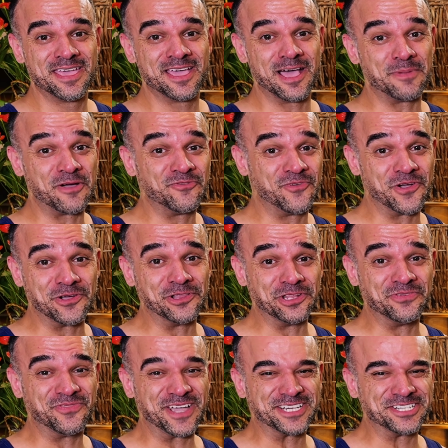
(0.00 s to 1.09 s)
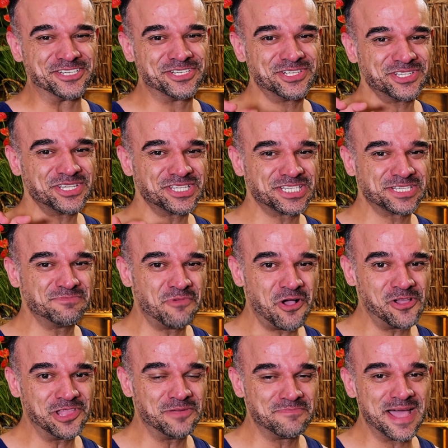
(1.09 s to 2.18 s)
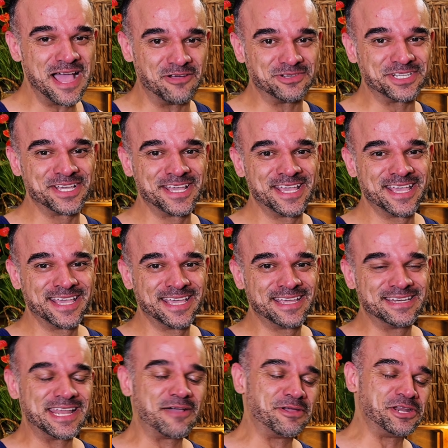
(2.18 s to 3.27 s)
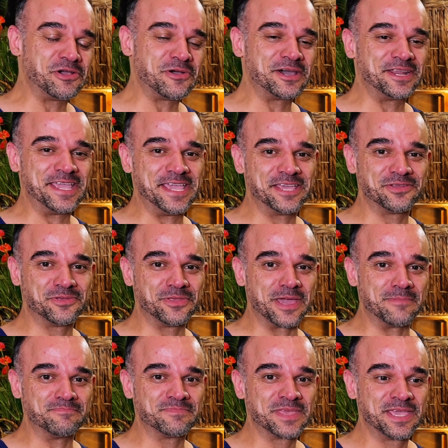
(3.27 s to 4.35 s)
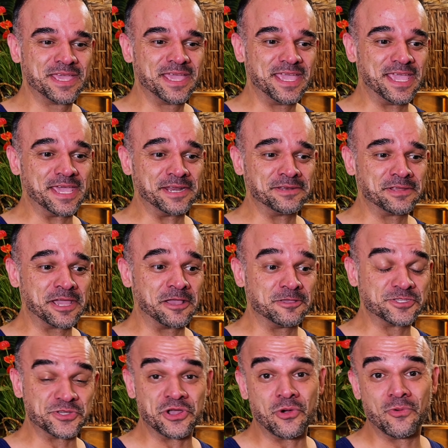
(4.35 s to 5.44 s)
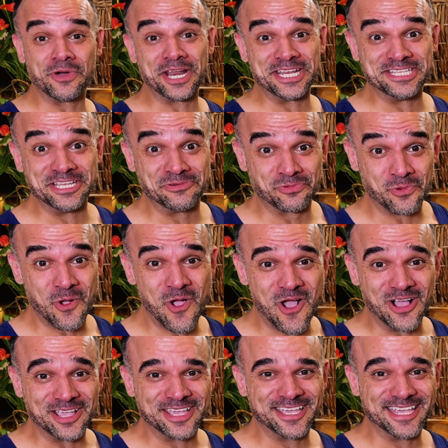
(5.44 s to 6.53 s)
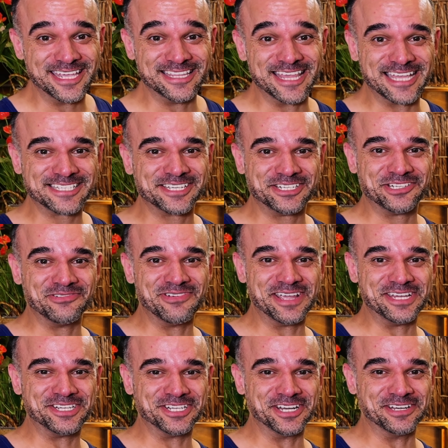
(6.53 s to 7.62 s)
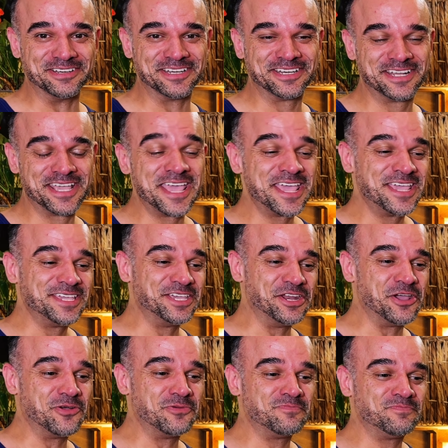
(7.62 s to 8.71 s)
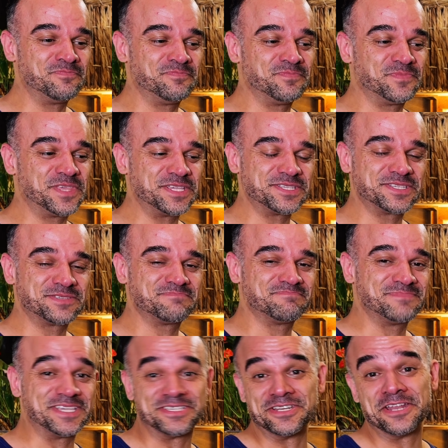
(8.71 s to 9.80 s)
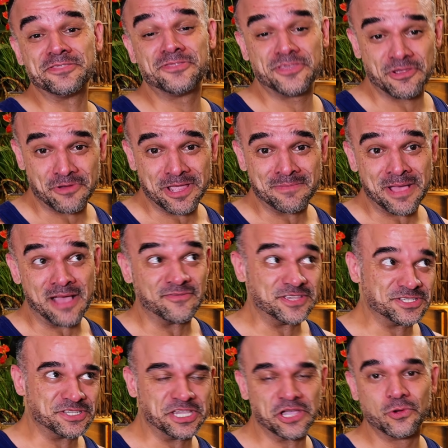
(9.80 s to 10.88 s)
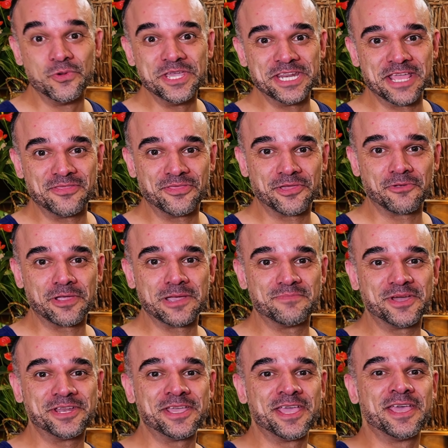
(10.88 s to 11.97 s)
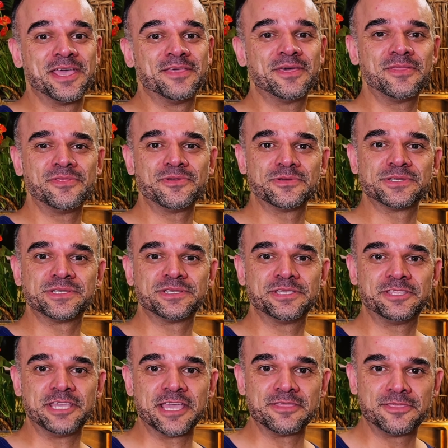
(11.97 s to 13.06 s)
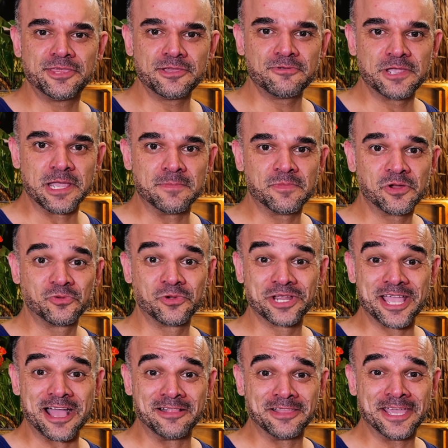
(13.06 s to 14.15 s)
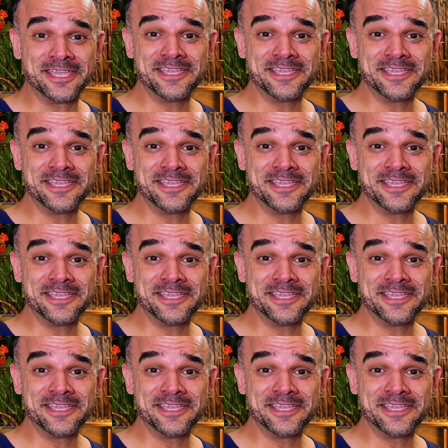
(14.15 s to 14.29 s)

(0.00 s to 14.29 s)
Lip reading: about fungal infections, just a small amount. Now I know how to handle them. And I also know what I did wrong in that situation. This is an Anthurium, obviously, a Queen Anthurium, but then there's the Anthurium Regale